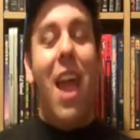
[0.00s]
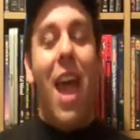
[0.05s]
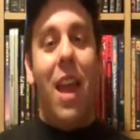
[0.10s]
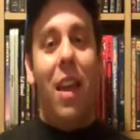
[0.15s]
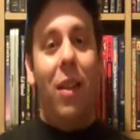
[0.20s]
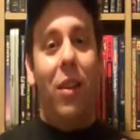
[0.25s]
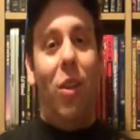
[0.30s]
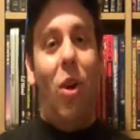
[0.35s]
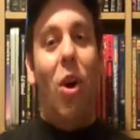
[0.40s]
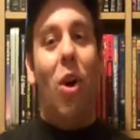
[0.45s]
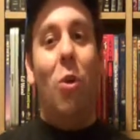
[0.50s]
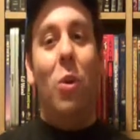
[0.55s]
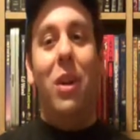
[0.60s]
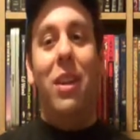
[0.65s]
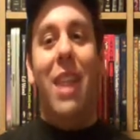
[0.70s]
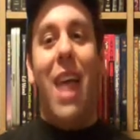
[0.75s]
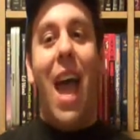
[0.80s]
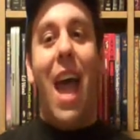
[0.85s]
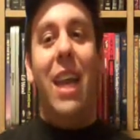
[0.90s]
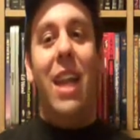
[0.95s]
And along
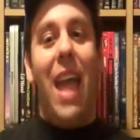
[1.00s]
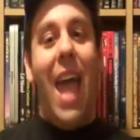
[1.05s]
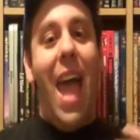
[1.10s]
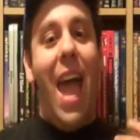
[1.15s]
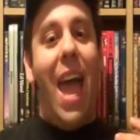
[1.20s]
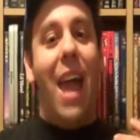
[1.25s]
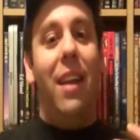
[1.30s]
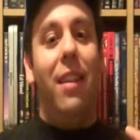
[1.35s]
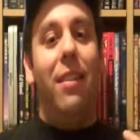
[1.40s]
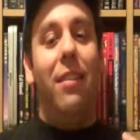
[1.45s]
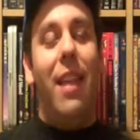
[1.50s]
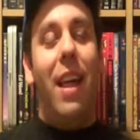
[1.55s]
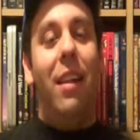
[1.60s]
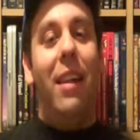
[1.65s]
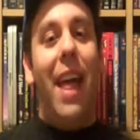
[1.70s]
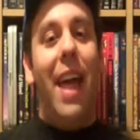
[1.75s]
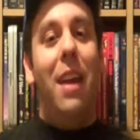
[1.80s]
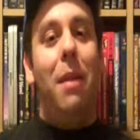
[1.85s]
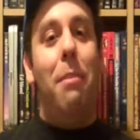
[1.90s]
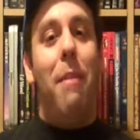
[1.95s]
with that, you had
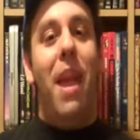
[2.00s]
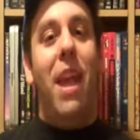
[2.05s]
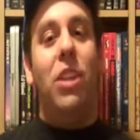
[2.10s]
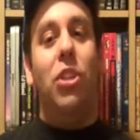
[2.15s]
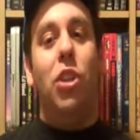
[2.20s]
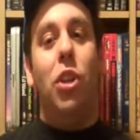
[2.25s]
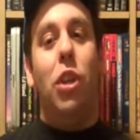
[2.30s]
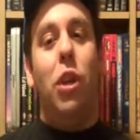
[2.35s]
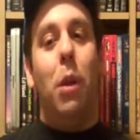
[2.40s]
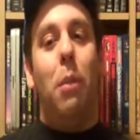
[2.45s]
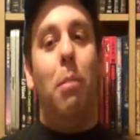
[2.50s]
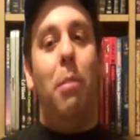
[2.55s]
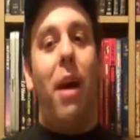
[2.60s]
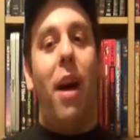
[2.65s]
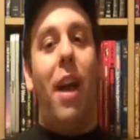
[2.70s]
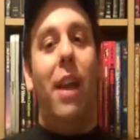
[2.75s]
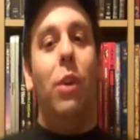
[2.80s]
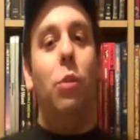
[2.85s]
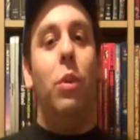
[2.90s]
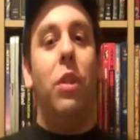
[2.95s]
cel animation
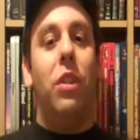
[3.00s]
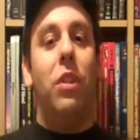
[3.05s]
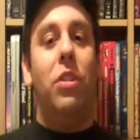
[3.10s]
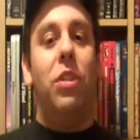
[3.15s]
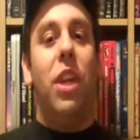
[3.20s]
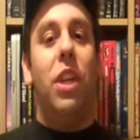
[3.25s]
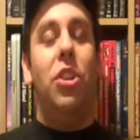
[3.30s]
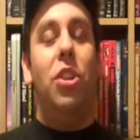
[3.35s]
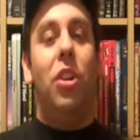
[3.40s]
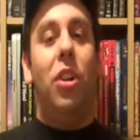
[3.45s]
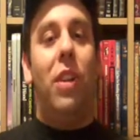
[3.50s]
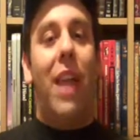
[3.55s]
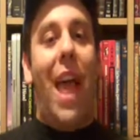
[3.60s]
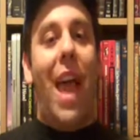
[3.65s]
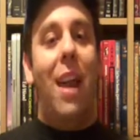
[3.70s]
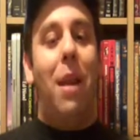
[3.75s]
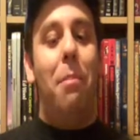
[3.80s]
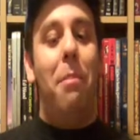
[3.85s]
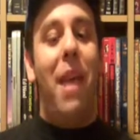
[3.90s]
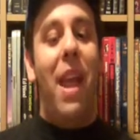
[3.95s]
combined with digital
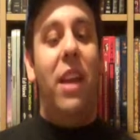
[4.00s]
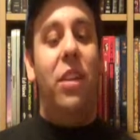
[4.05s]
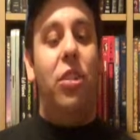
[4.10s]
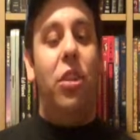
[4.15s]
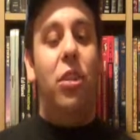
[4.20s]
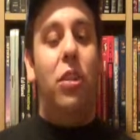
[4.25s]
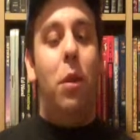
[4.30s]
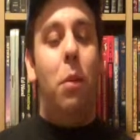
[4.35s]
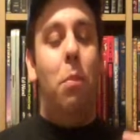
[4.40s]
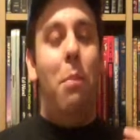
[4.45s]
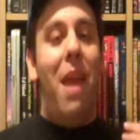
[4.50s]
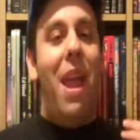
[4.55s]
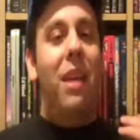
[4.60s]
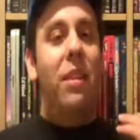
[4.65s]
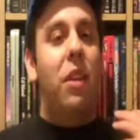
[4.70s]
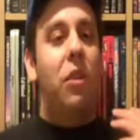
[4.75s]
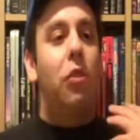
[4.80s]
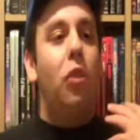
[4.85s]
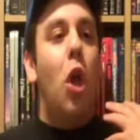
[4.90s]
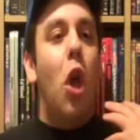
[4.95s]
animation to
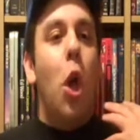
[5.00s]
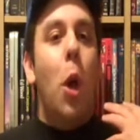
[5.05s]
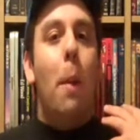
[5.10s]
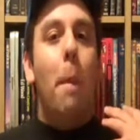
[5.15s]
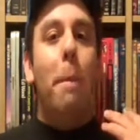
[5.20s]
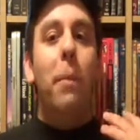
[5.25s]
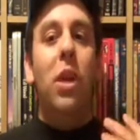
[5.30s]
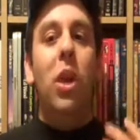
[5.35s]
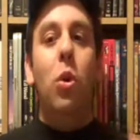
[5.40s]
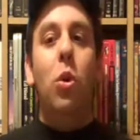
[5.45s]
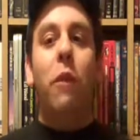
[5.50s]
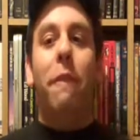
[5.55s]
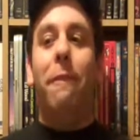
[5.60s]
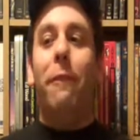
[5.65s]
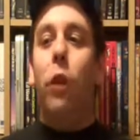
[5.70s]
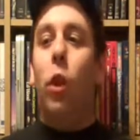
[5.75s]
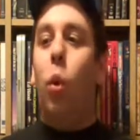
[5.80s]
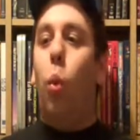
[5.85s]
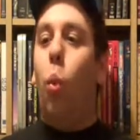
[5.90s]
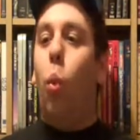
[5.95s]
make this
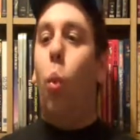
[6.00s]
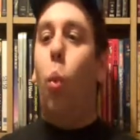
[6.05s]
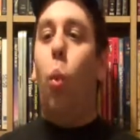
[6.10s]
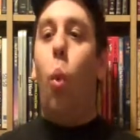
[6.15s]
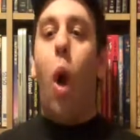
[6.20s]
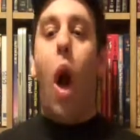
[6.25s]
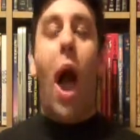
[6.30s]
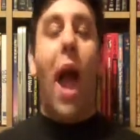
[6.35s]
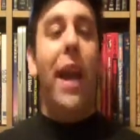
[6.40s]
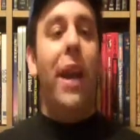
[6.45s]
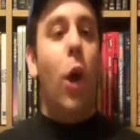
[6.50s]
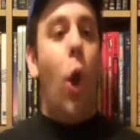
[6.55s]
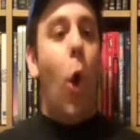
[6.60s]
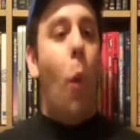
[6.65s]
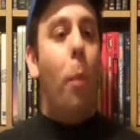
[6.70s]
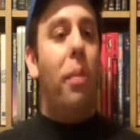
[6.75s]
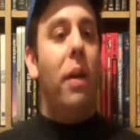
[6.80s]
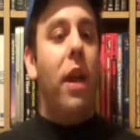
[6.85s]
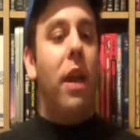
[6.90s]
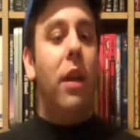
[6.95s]
beautiful,
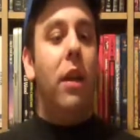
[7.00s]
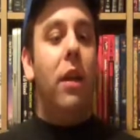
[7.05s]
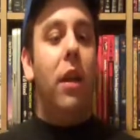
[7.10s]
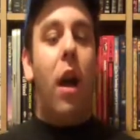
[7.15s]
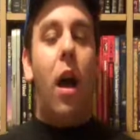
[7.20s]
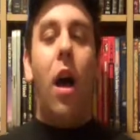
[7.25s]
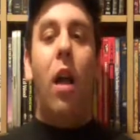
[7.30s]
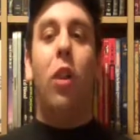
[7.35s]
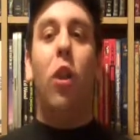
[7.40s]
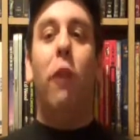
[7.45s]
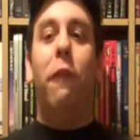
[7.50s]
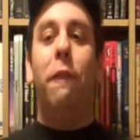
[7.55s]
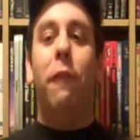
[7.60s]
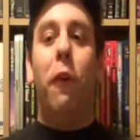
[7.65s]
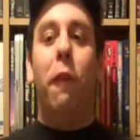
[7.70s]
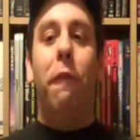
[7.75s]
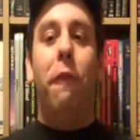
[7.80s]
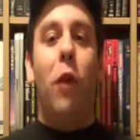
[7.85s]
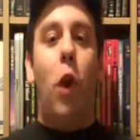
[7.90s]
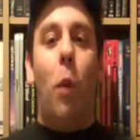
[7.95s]
wide-open,
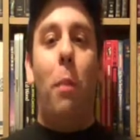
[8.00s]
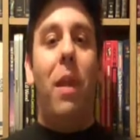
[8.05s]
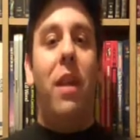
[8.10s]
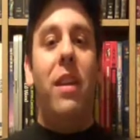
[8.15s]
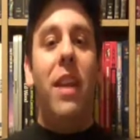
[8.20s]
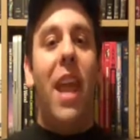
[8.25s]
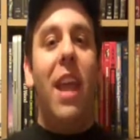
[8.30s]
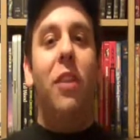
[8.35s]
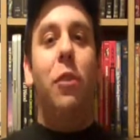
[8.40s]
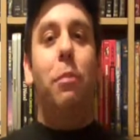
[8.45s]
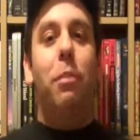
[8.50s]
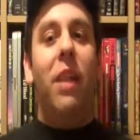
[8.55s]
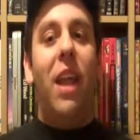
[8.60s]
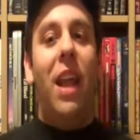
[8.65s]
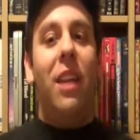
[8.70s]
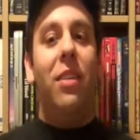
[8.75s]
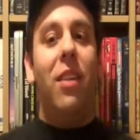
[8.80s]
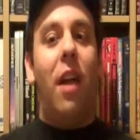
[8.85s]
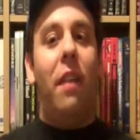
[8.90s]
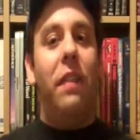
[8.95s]
colorful film that takes
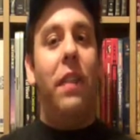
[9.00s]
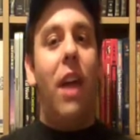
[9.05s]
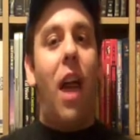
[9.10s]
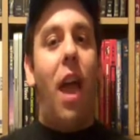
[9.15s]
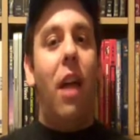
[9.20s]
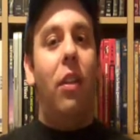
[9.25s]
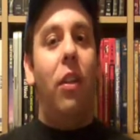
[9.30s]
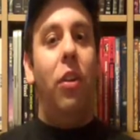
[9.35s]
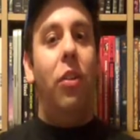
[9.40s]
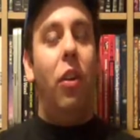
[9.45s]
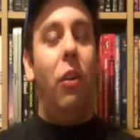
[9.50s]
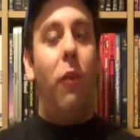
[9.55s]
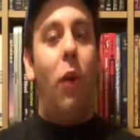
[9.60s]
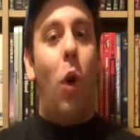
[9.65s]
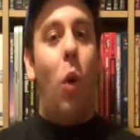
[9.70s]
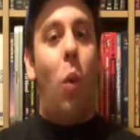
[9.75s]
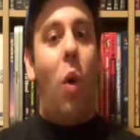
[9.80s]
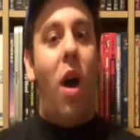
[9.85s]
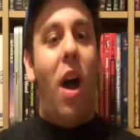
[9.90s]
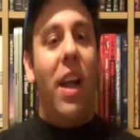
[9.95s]
place on the islands of
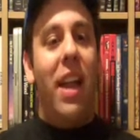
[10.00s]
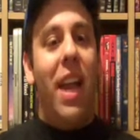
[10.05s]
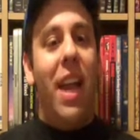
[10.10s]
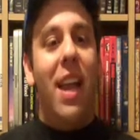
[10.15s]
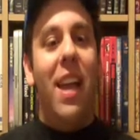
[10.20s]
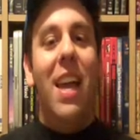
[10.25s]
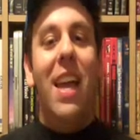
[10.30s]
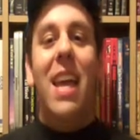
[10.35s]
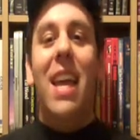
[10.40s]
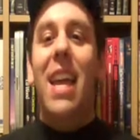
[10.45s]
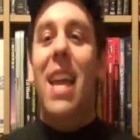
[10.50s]
Hawaii.